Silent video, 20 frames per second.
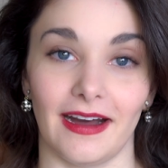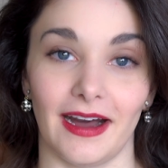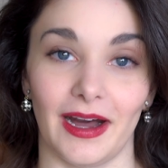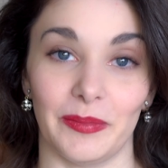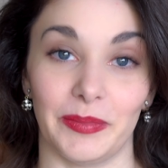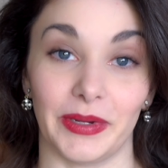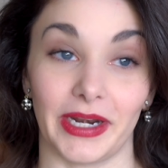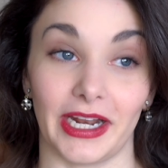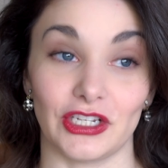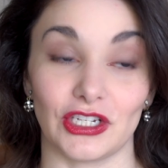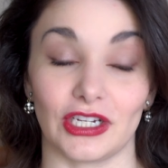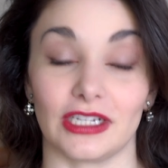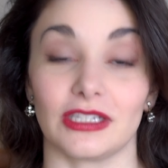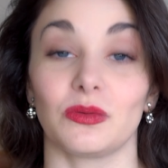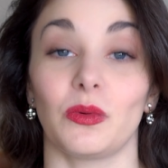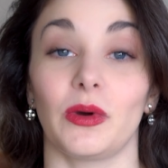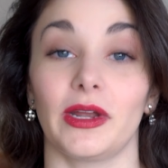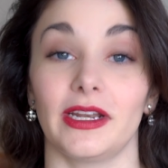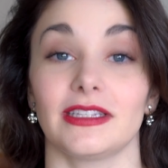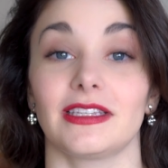But I just
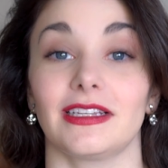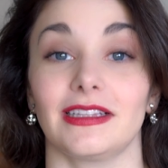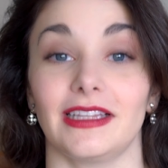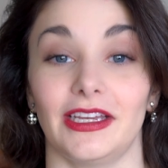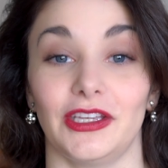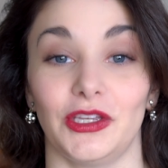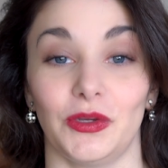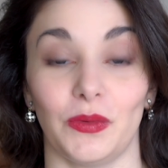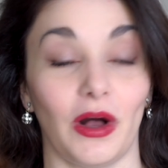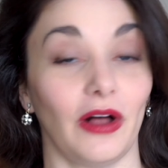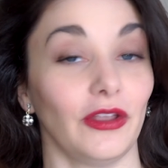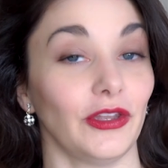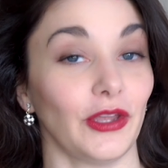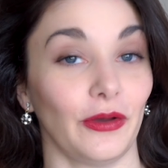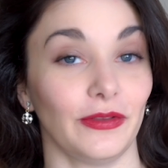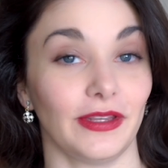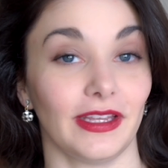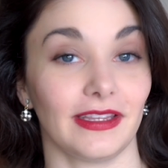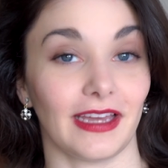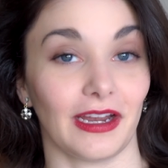wanted to let you all
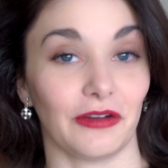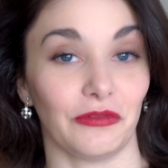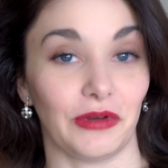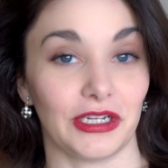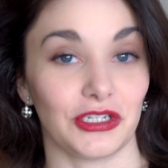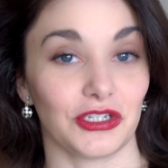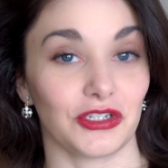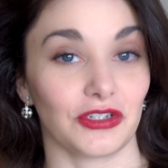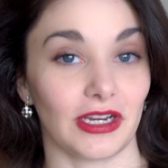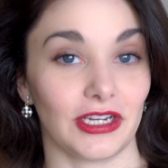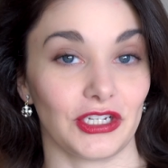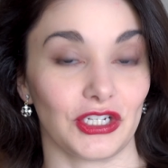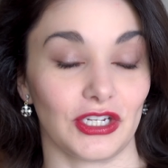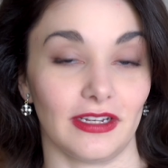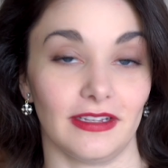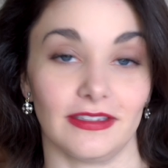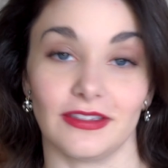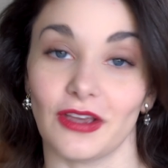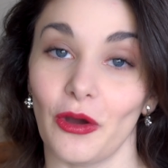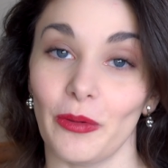know that that registration
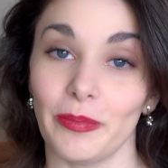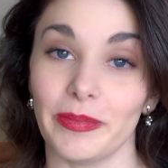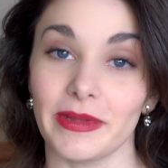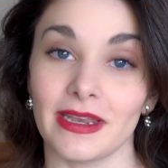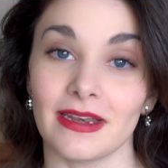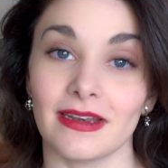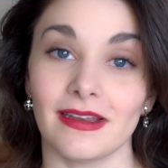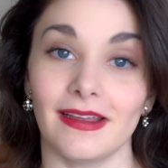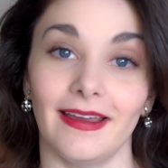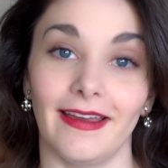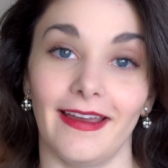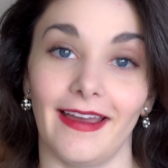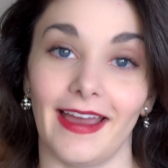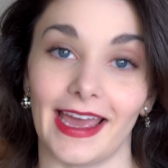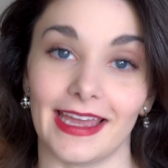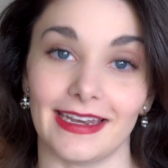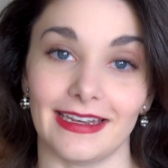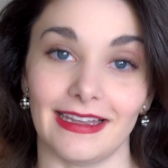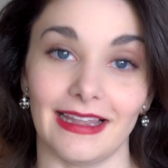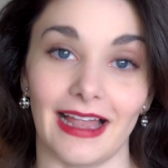is open
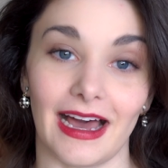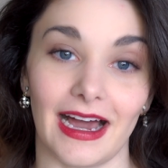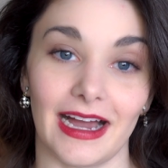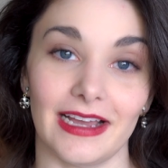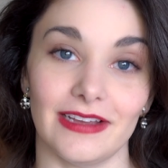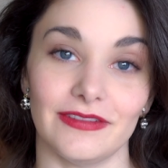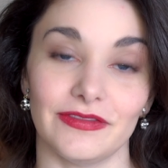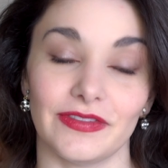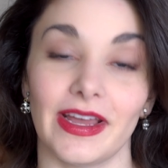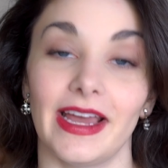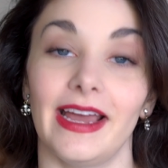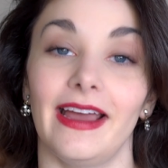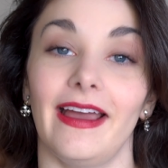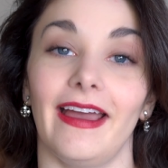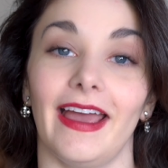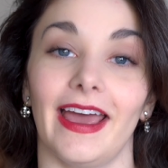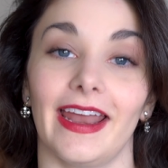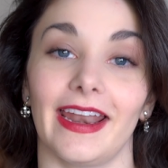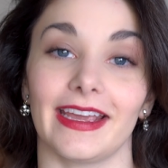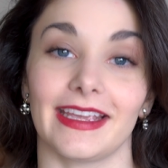and live,
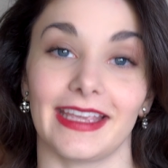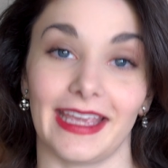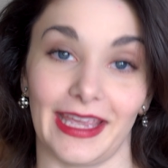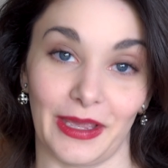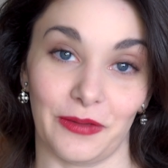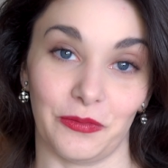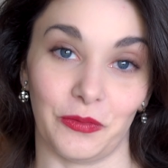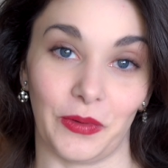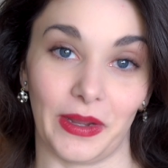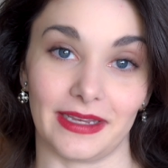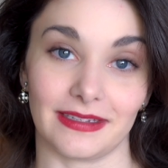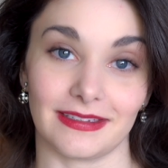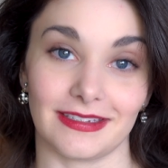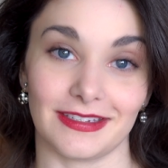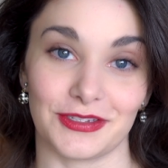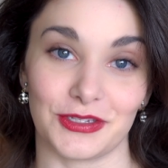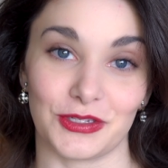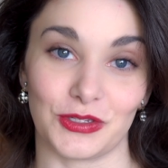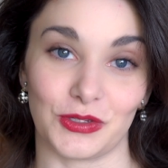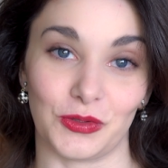and I can't wait
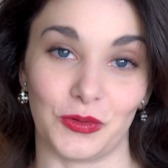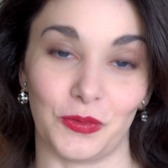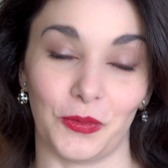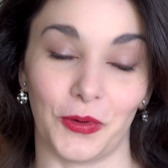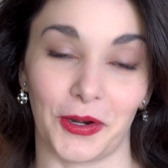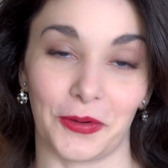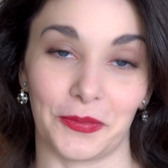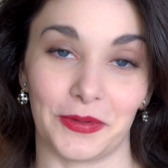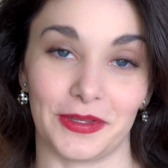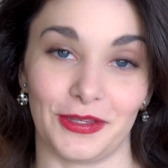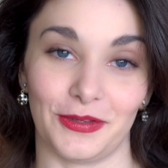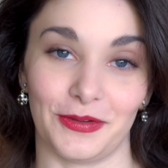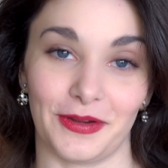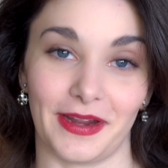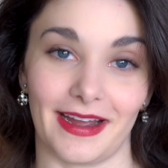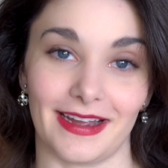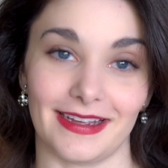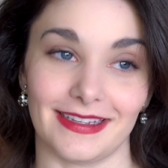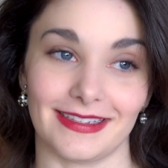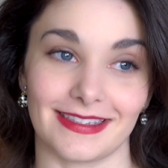to work with you
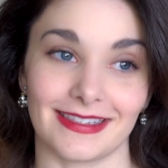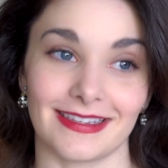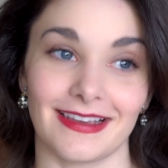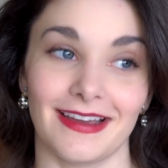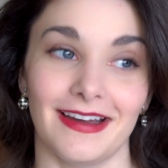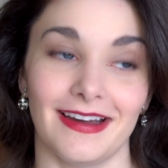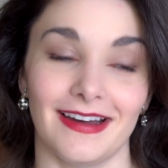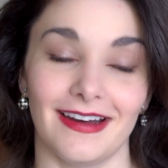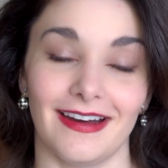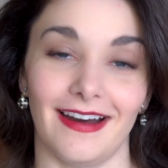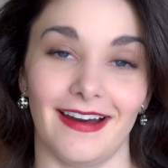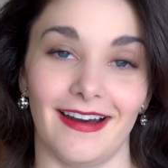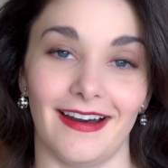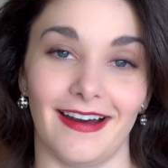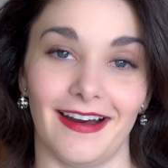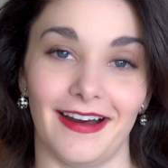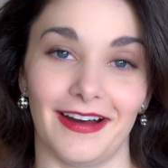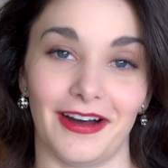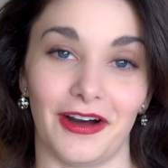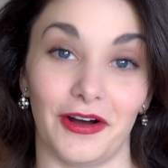guys
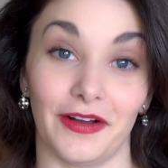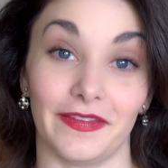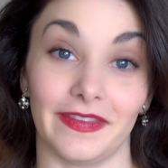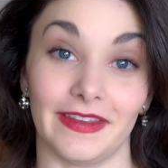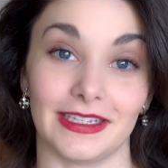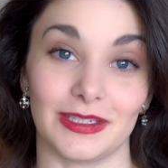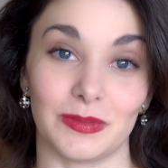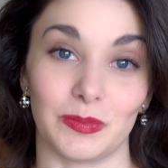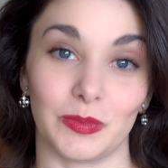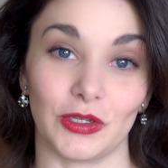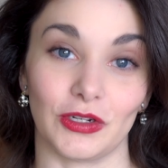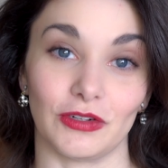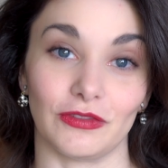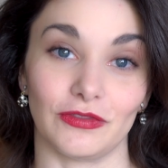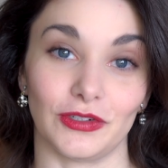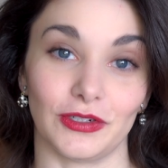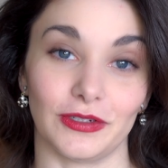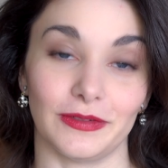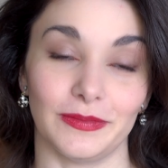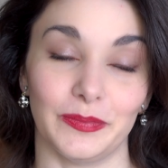on this
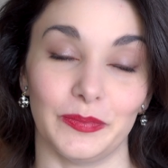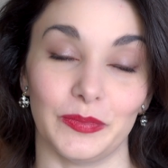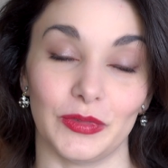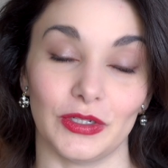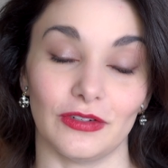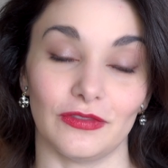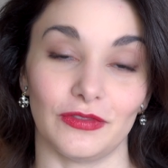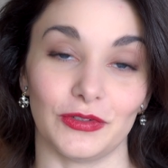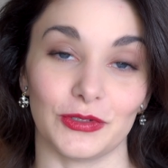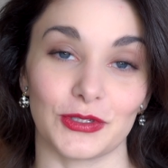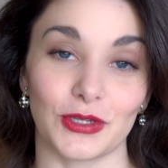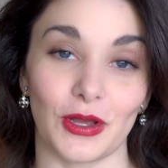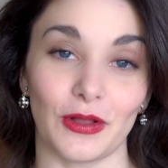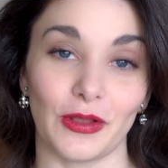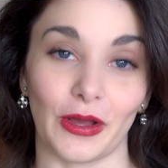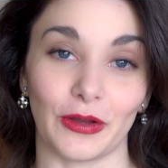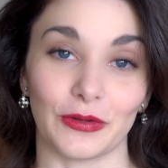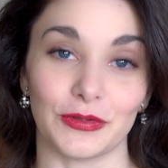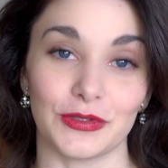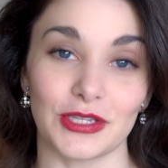beautiful, beautiful
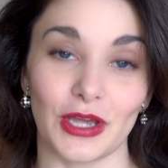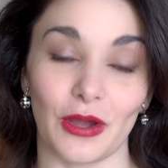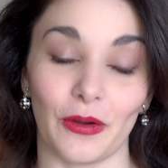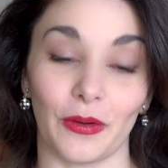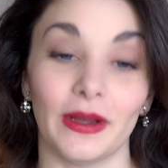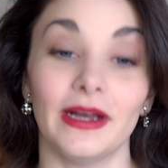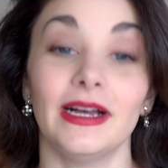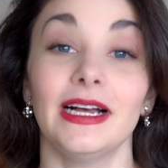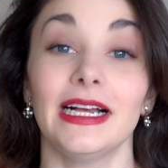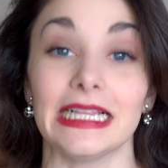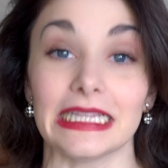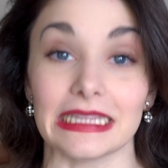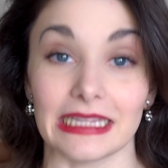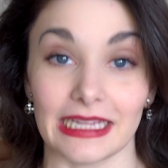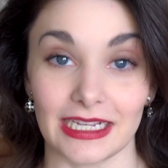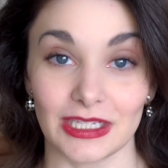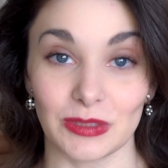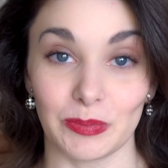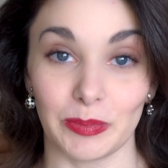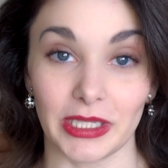solo. So
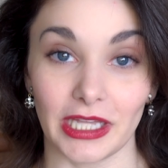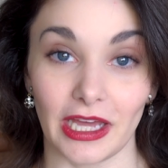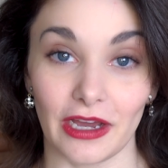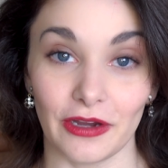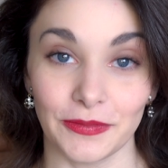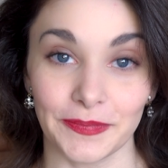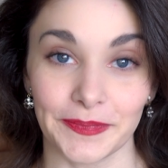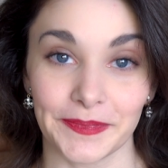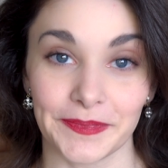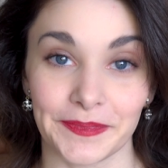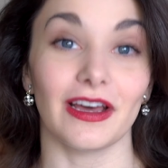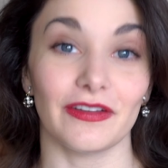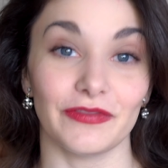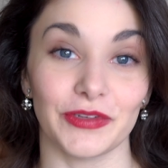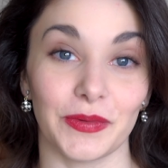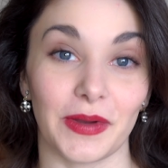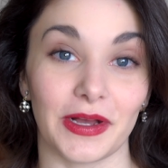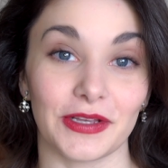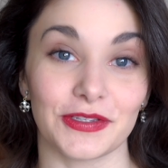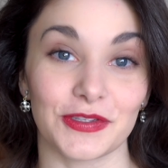links below. Love
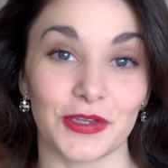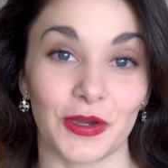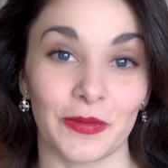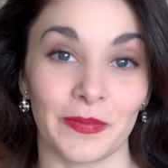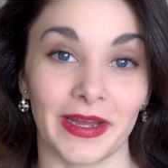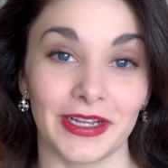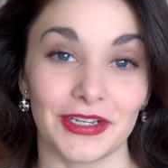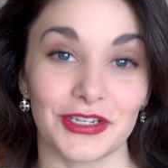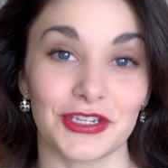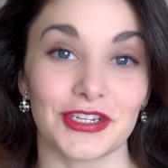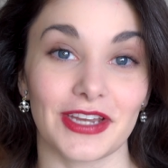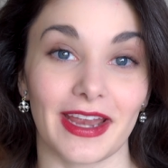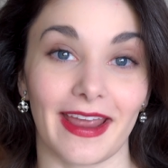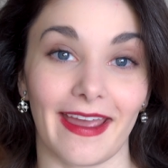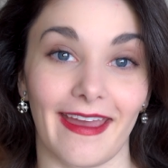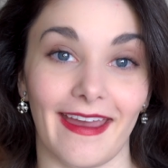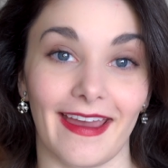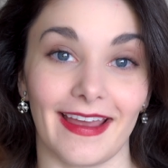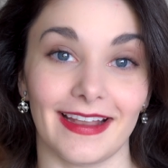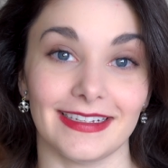you all so much,
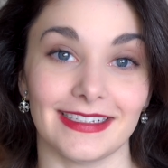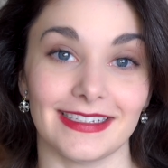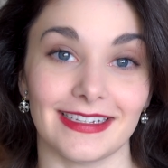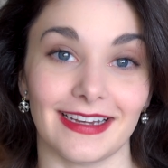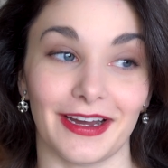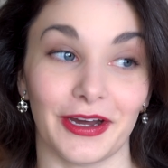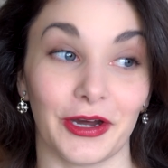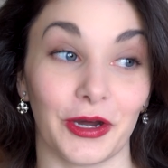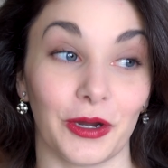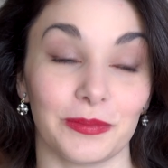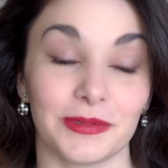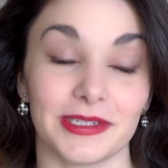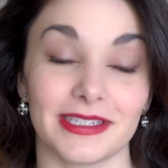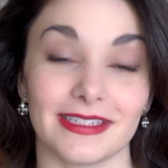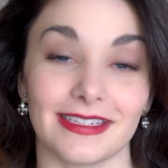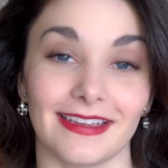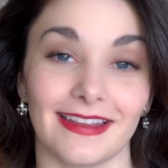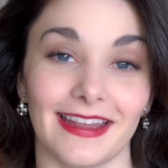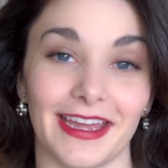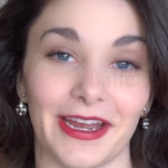and hope to
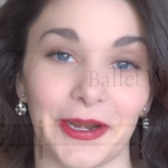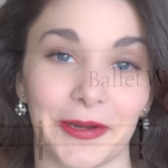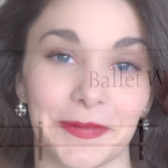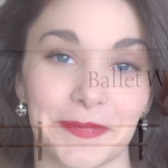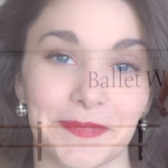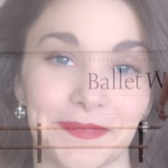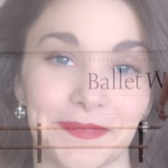see you there.